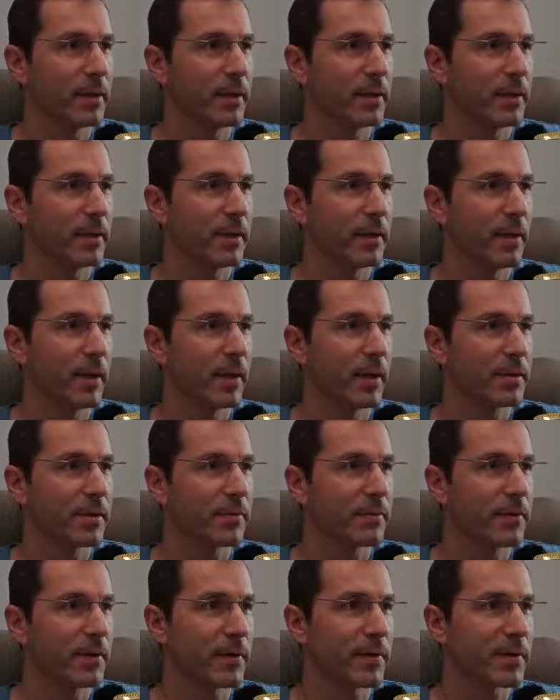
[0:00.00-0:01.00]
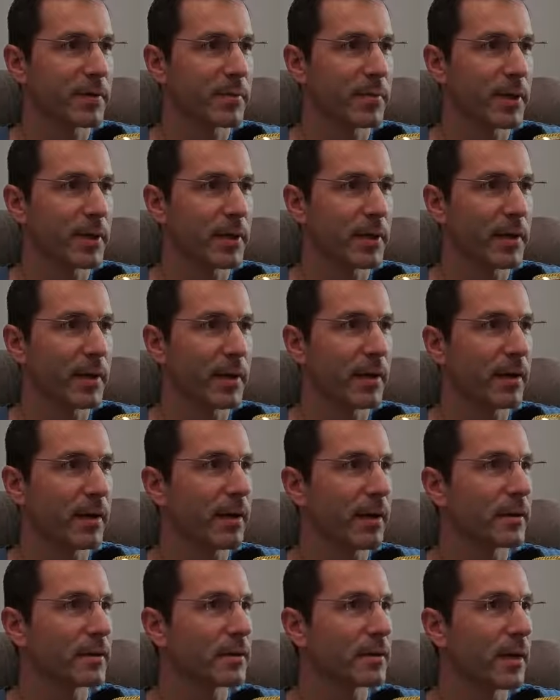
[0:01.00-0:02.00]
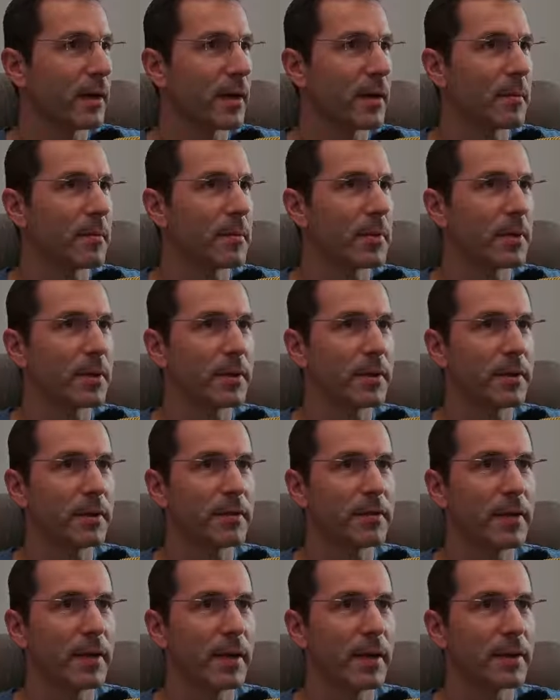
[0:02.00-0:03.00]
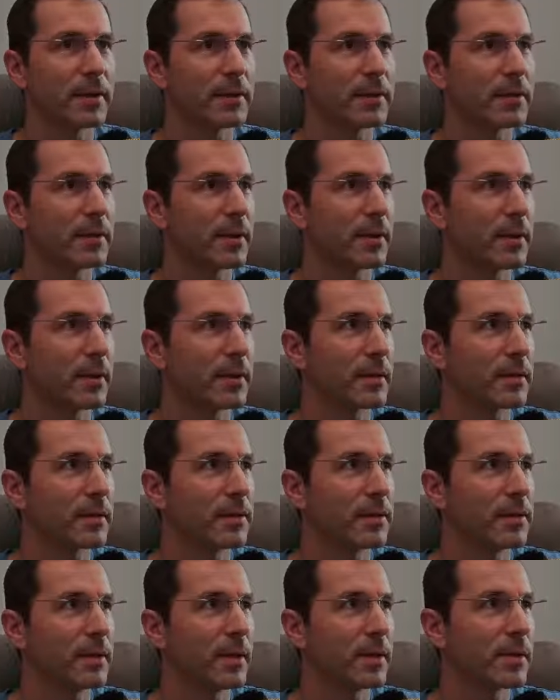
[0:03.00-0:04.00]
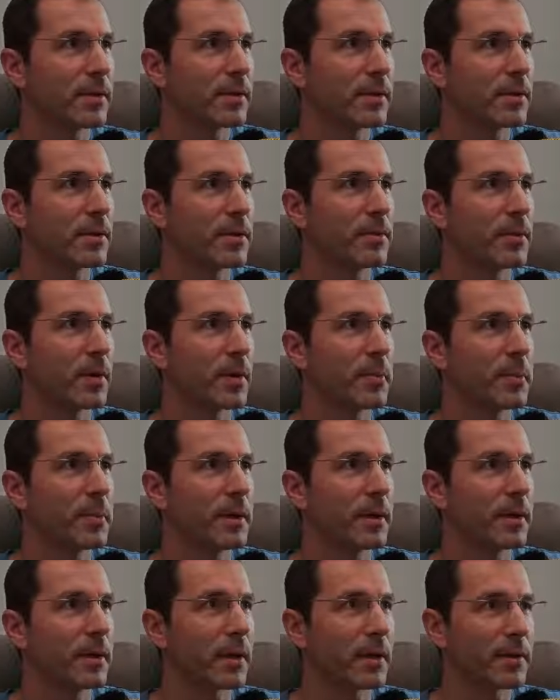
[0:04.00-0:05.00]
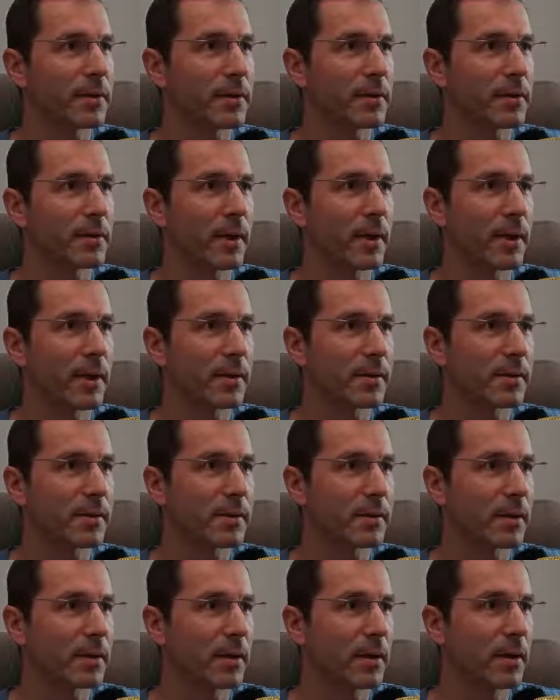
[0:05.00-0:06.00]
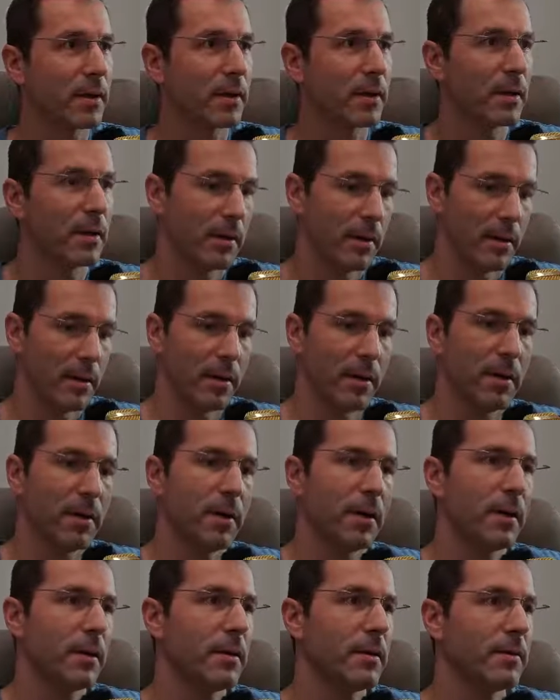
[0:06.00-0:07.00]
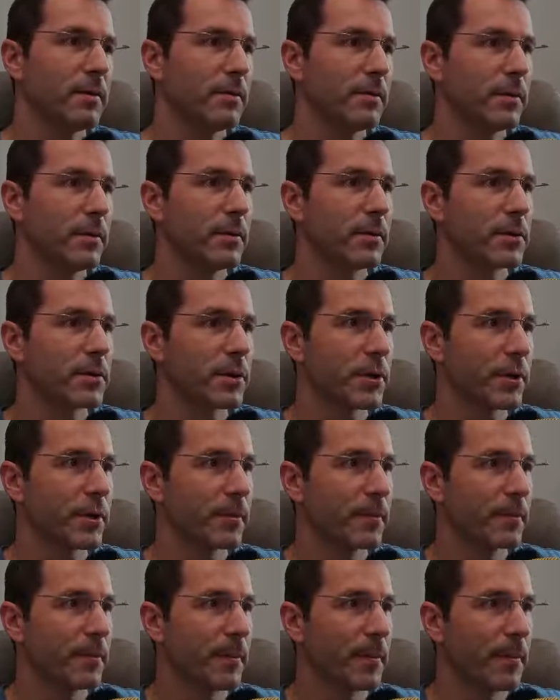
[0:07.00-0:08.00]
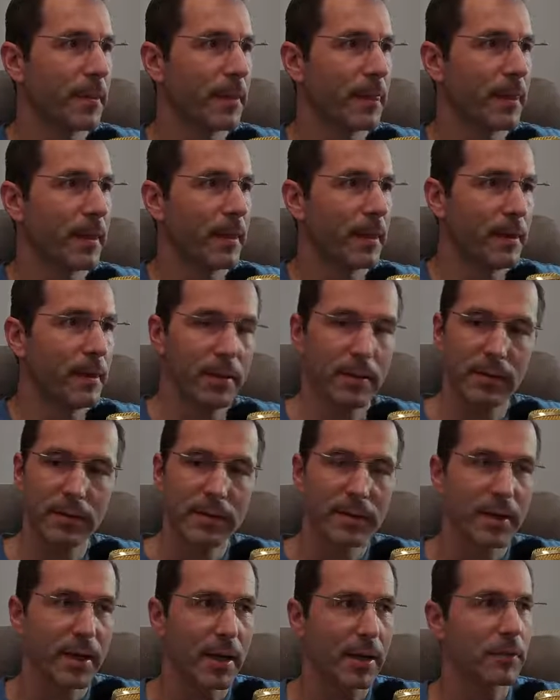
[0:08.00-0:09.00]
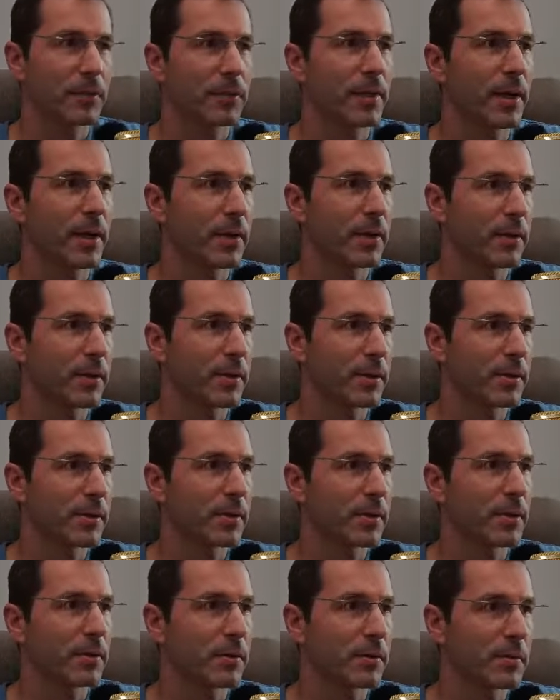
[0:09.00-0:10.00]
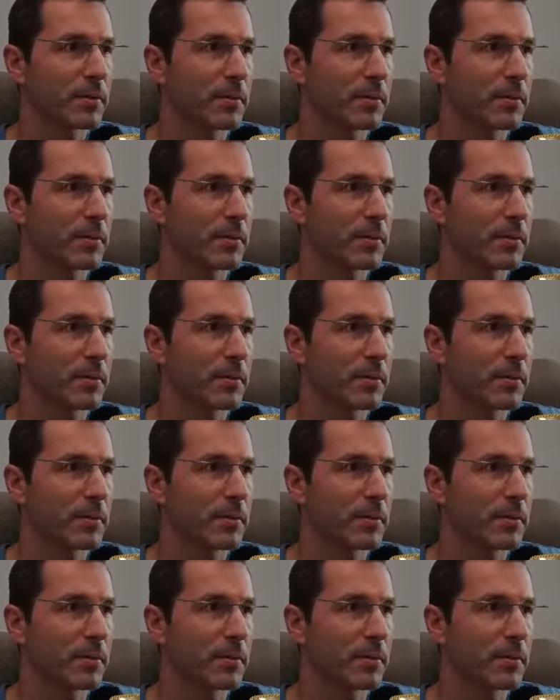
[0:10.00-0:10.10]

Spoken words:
Yeah, he's a very smart guy, and I believe that this QRP cluster has a future. Down there you can see also